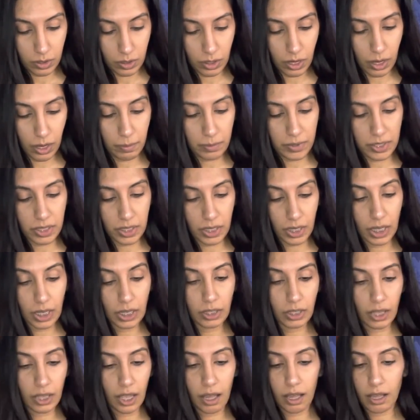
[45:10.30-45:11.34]
I'm
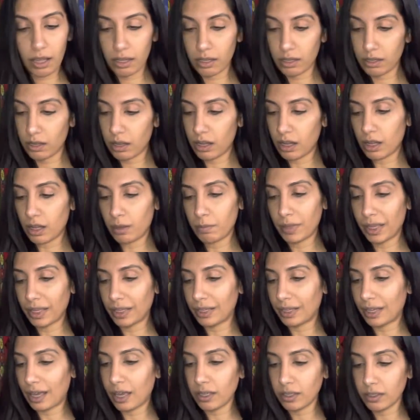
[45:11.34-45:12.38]
seeing that, um,
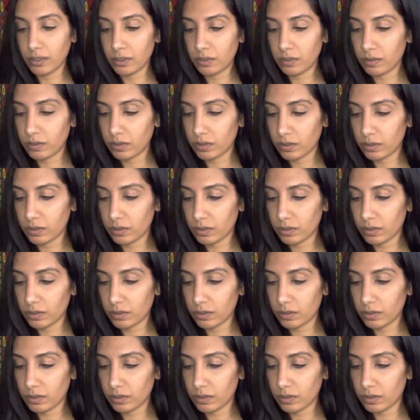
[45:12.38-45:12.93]
again,